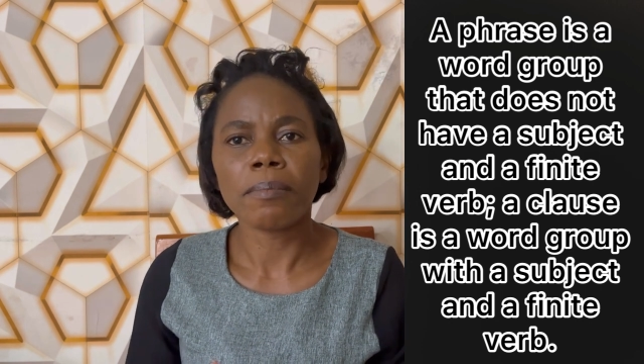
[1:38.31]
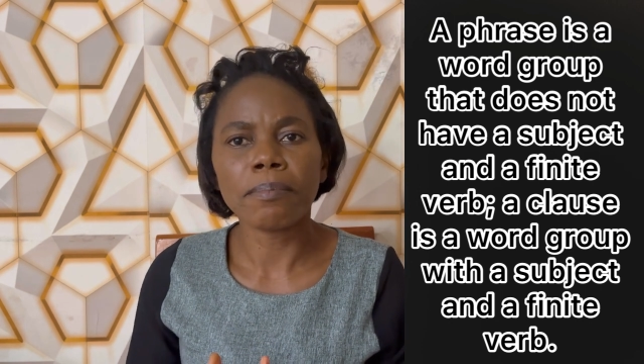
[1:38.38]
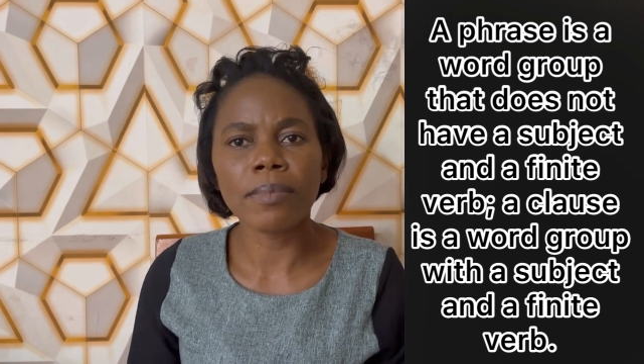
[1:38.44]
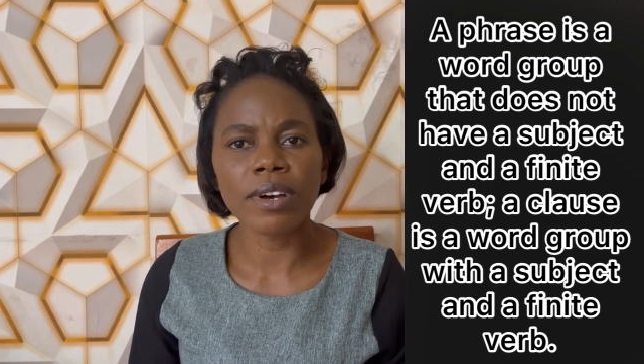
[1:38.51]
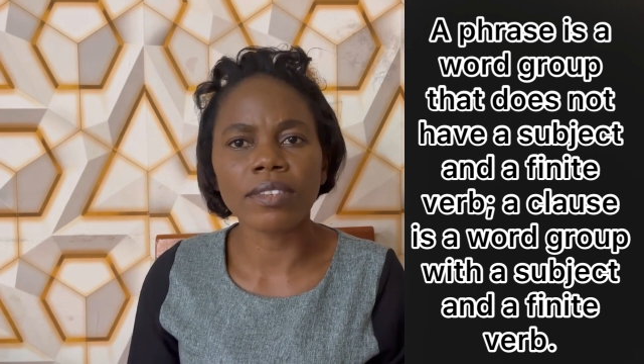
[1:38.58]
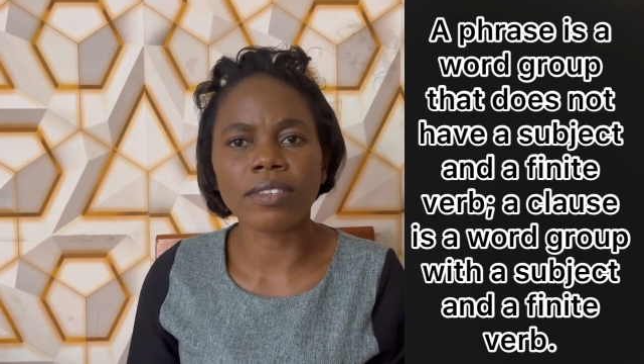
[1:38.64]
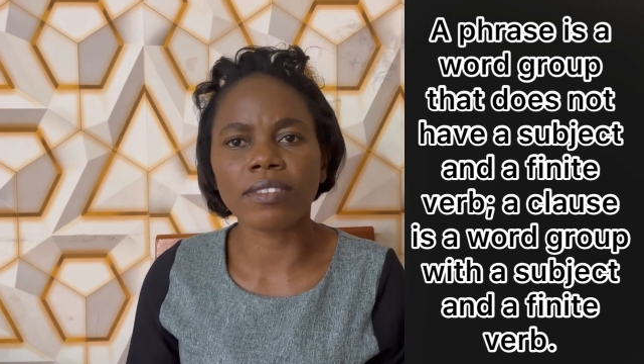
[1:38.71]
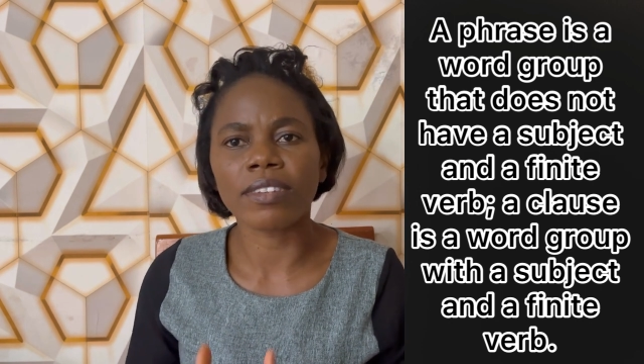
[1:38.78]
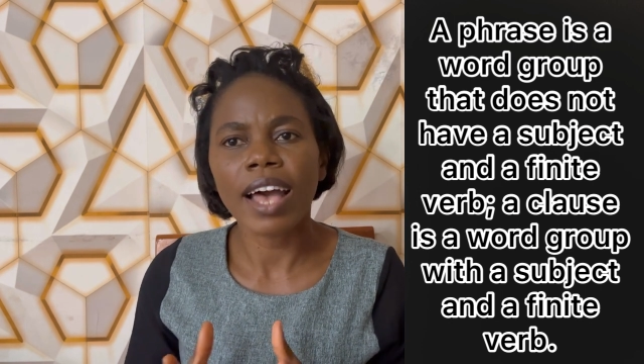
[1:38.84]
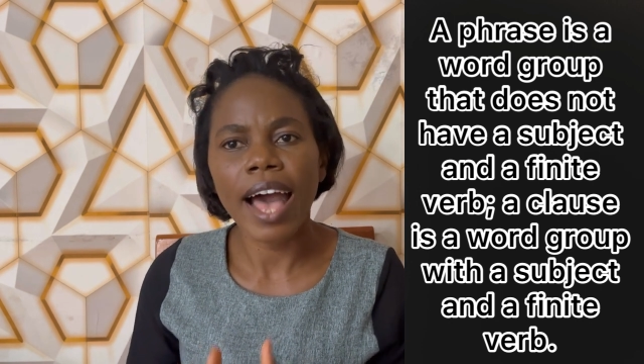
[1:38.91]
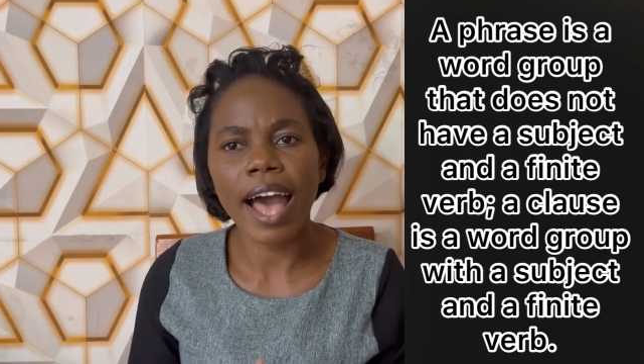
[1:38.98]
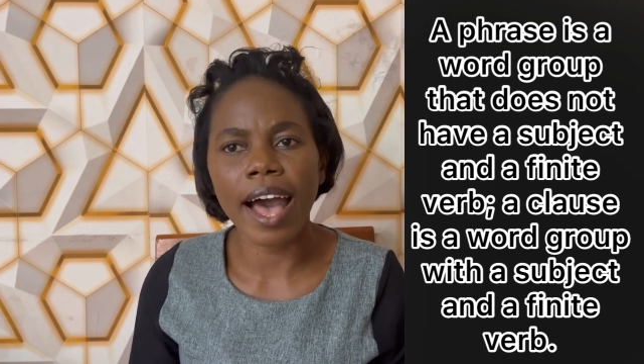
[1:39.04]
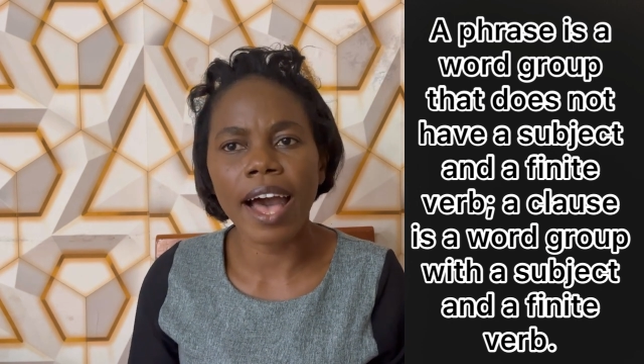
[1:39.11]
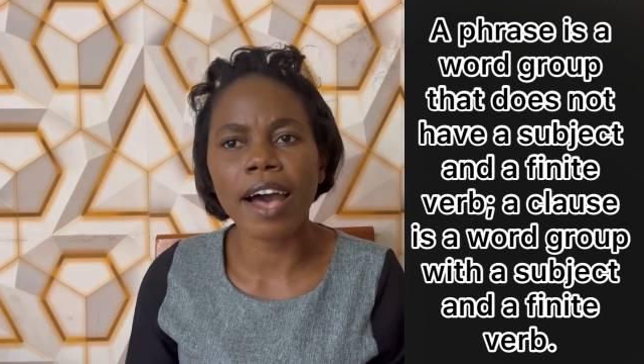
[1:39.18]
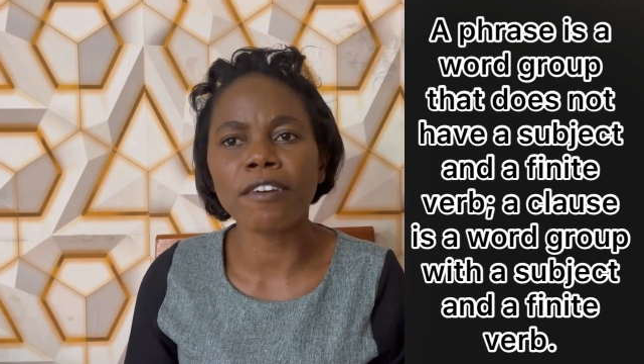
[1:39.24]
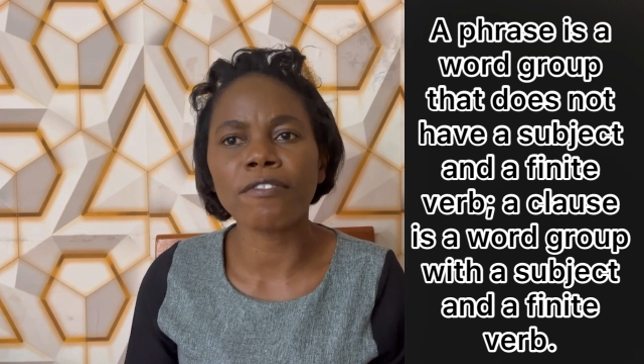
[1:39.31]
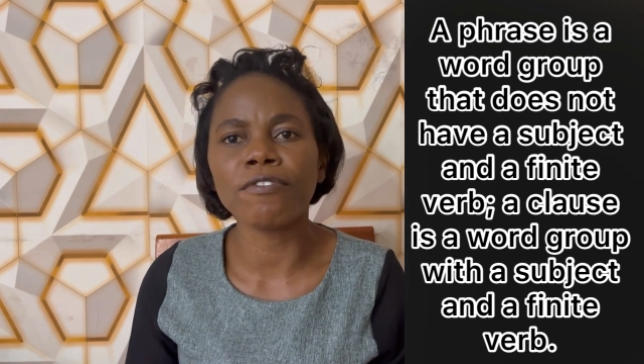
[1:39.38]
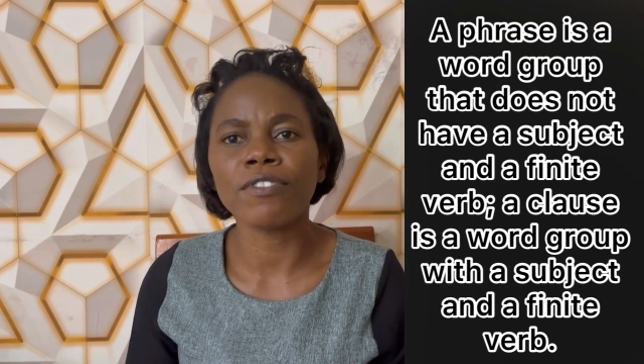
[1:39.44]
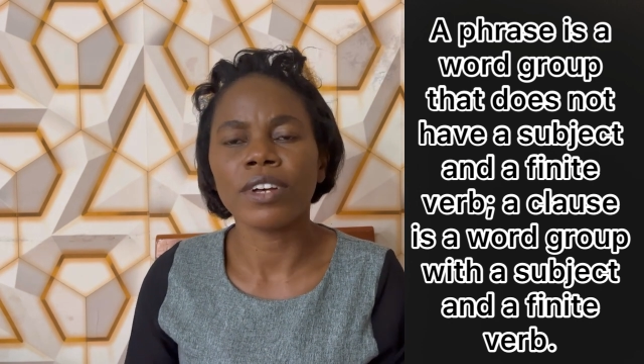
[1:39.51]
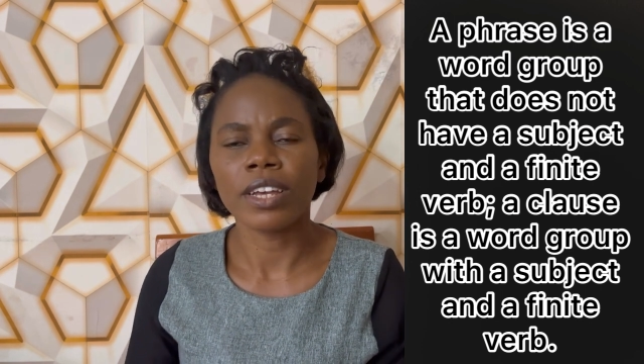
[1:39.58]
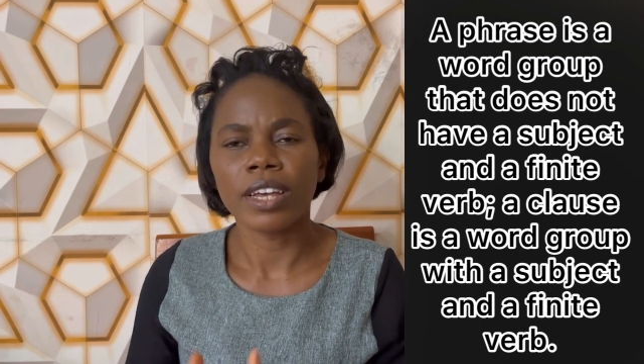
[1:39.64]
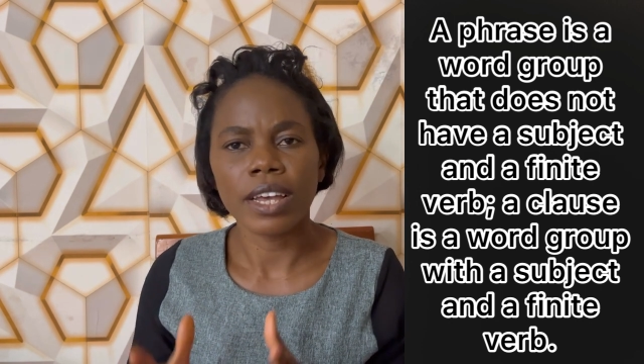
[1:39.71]
must have
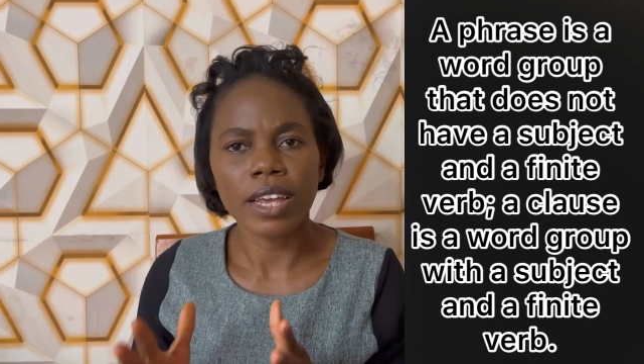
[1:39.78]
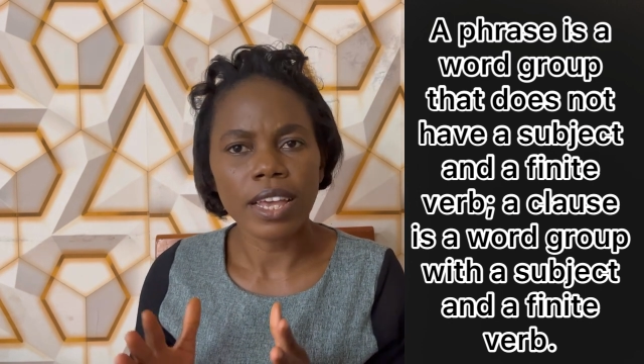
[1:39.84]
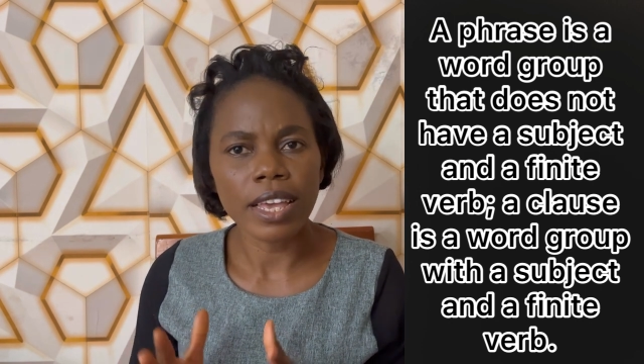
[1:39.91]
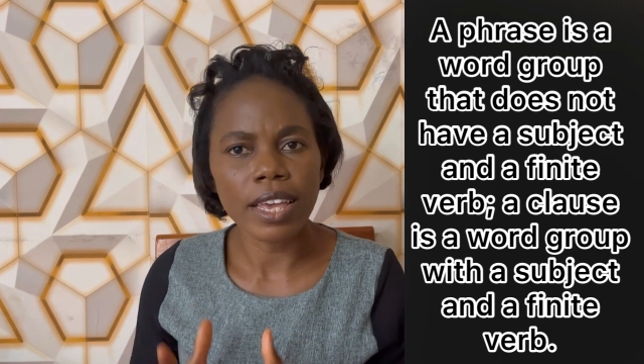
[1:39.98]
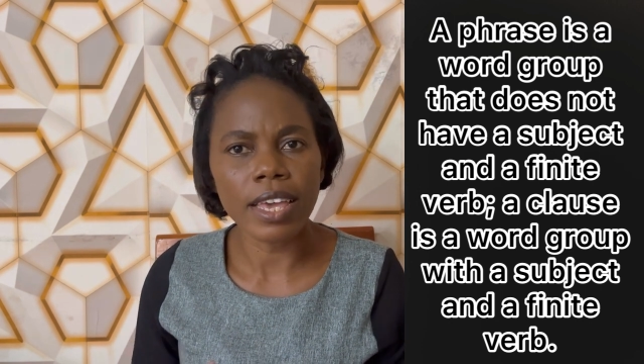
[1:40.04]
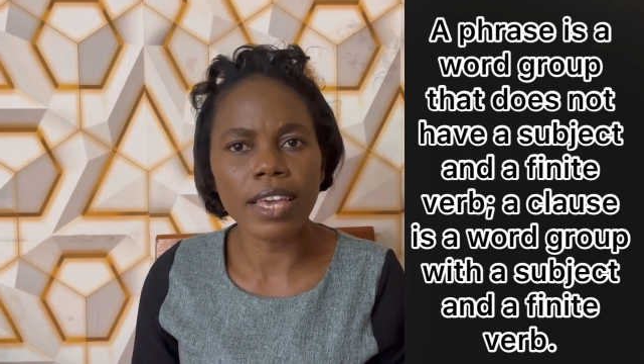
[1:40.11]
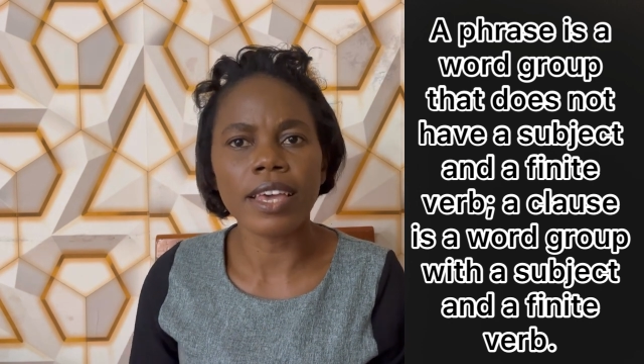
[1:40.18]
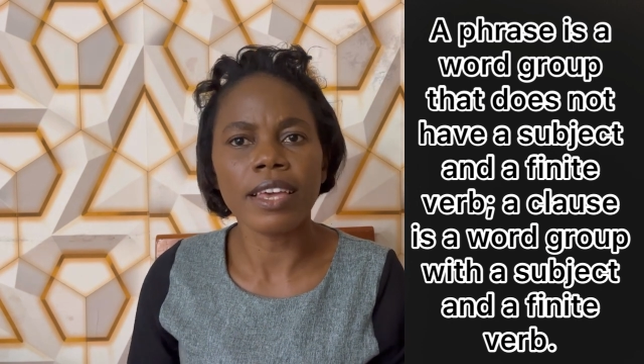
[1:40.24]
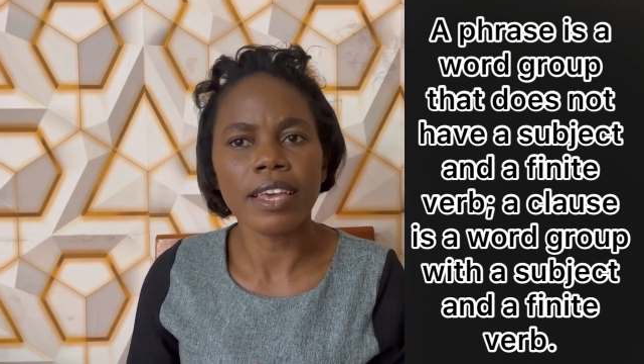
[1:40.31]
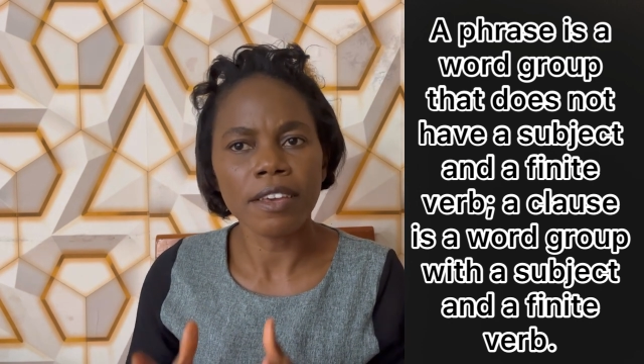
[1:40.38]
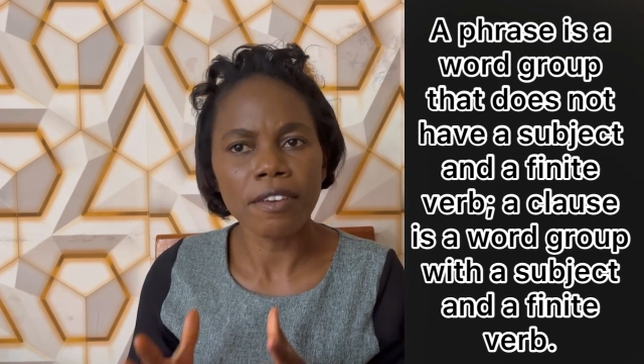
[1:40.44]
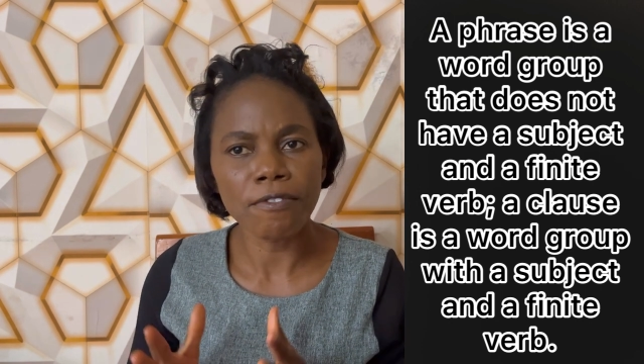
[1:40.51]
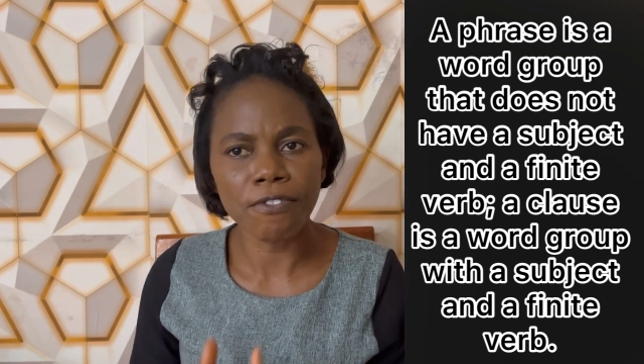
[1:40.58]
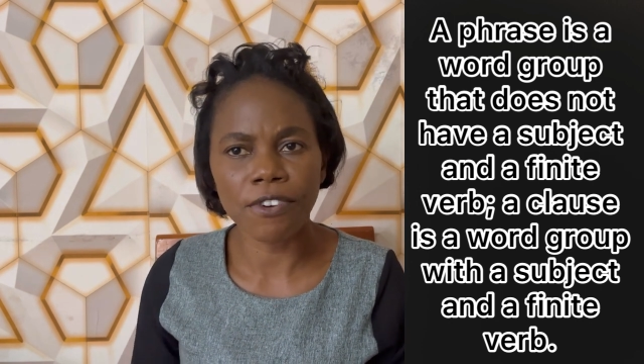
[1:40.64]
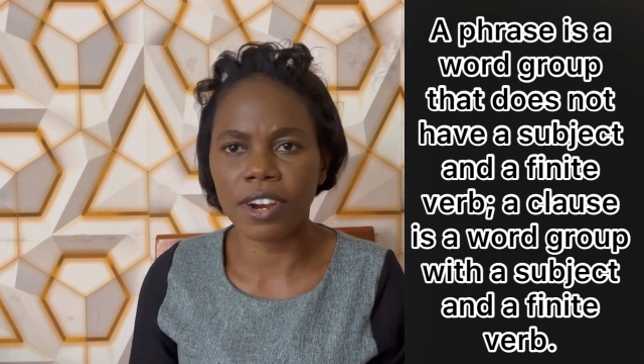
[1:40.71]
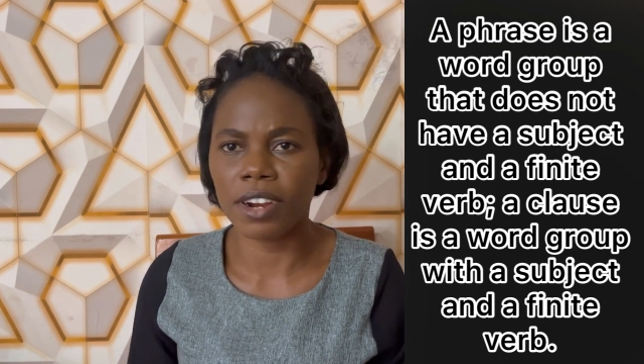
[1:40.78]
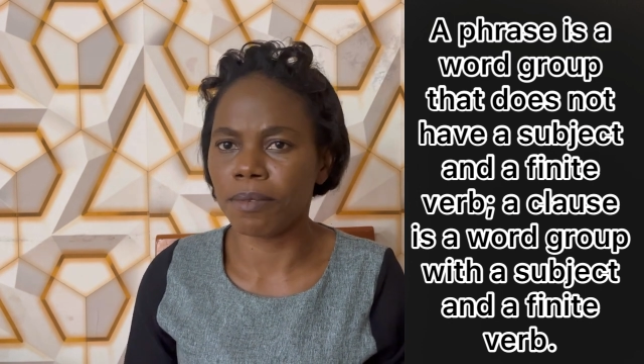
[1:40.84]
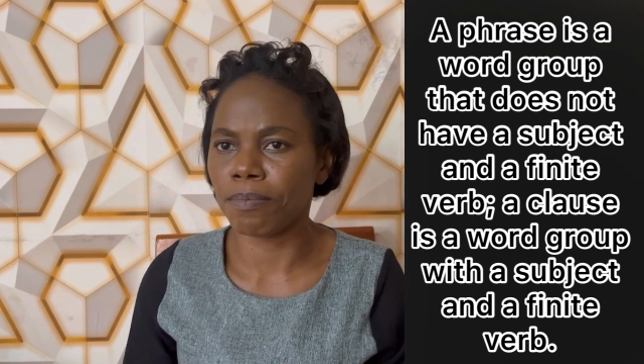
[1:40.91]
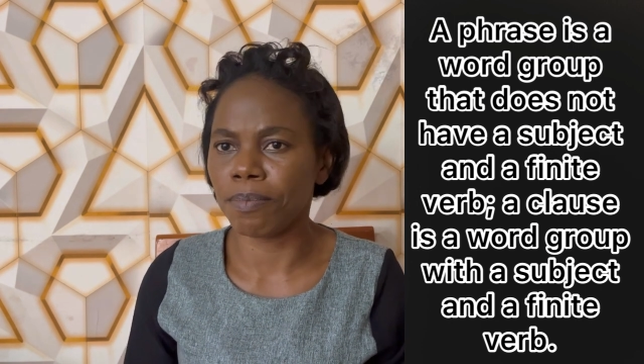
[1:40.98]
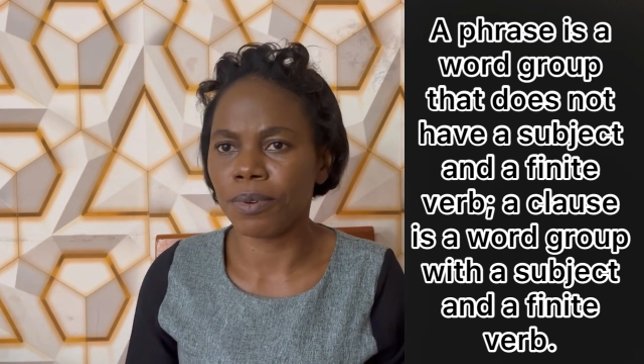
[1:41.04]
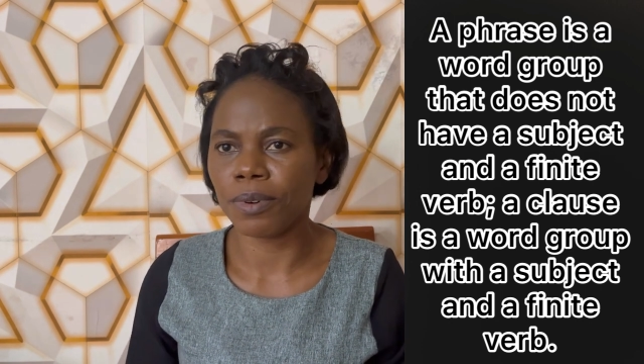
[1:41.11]
a verb.